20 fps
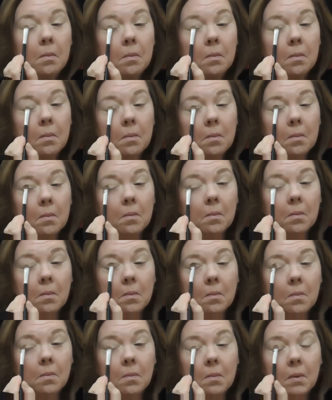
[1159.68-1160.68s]

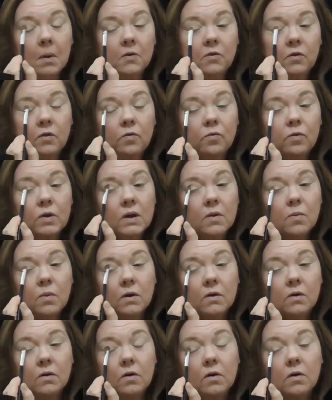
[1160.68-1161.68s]
I just really
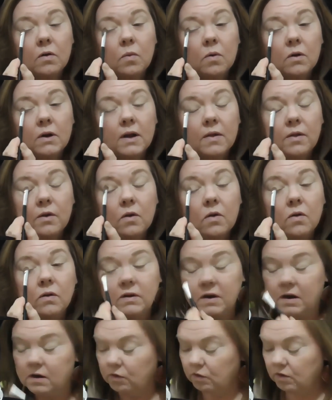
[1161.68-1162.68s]
want to know what other
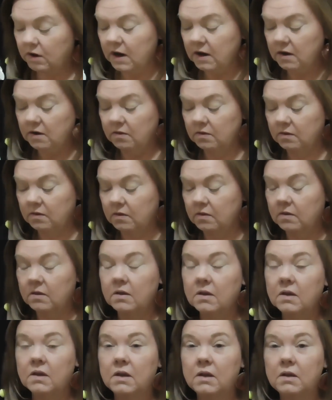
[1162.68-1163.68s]
content creators
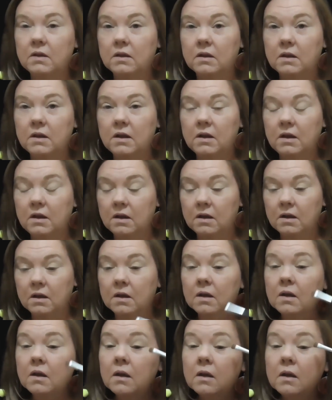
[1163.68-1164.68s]
in
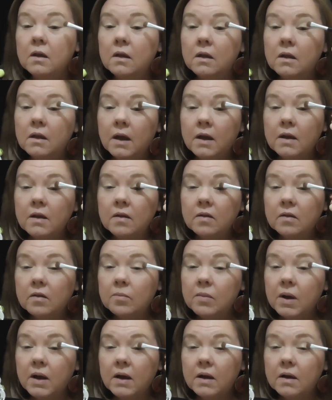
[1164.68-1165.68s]
the
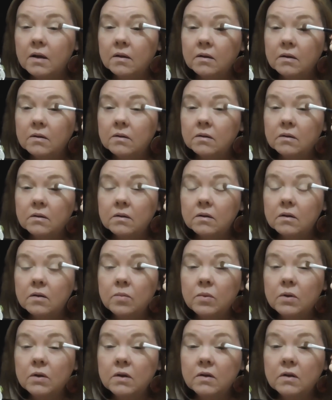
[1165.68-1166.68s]
ASMR
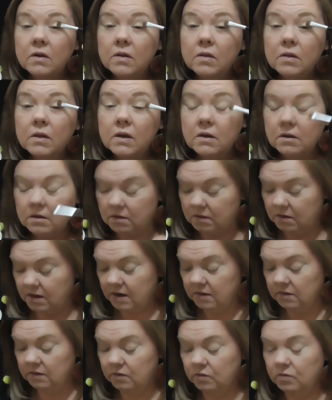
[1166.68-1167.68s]
community think,
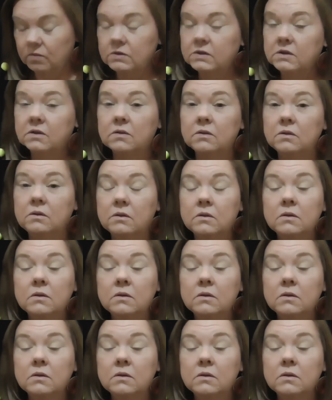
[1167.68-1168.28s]
and also